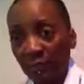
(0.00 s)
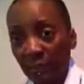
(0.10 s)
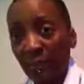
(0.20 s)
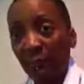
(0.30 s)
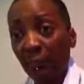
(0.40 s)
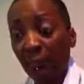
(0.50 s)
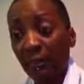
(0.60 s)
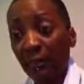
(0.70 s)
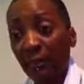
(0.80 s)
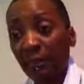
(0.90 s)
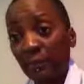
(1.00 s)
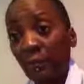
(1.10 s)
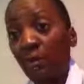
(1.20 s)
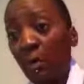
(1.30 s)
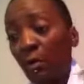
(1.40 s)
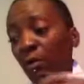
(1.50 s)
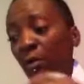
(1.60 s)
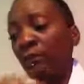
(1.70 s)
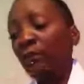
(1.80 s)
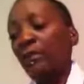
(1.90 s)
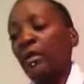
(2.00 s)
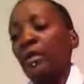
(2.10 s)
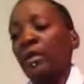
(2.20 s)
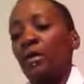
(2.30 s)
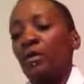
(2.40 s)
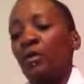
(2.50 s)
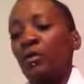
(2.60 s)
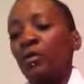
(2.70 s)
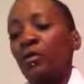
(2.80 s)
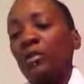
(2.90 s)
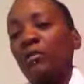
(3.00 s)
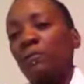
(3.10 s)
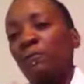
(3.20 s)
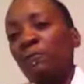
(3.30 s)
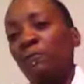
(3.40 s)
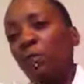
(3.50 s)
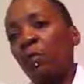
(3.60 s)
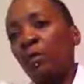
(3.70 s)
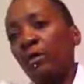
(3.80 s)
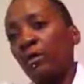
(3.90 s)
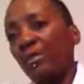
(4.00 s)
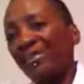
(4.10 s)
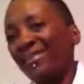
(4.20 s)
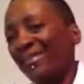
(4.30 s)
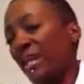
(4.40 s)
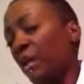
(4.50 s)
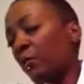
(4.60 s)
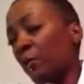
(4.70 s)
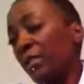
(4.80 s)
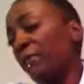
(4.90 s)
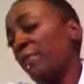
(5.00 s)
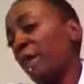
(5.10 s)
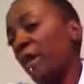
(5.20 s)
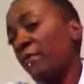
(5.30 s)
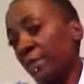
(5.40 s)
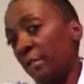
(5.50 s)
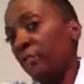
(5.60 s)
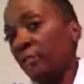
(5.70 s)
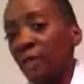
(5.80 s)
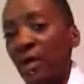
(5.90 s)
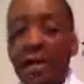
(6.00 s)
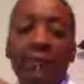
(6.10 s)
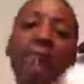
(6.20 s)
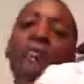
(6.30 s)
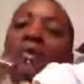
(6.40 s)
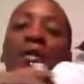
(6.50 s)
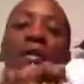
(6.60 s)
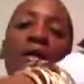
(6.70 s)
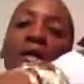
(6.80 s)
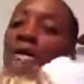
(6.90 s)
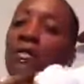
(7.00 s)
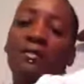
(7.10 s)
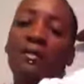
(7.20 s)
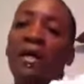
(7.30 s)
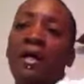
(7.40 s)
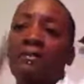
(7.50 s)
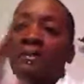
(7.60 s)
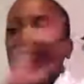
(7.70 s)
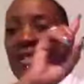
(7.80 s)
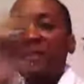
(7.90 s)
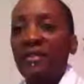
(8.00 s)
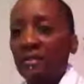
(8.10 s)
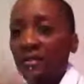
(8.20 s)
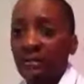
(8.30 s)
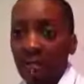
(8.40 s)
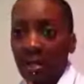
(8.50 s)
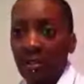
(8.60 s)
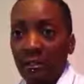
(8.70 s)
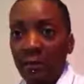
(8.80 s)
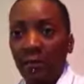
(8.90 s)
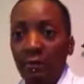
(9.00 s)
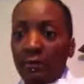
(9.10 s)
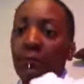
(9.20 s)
as the number of bracelets that's on my arm. Or you could do four, not really five, but I'll do five. Seven is my number.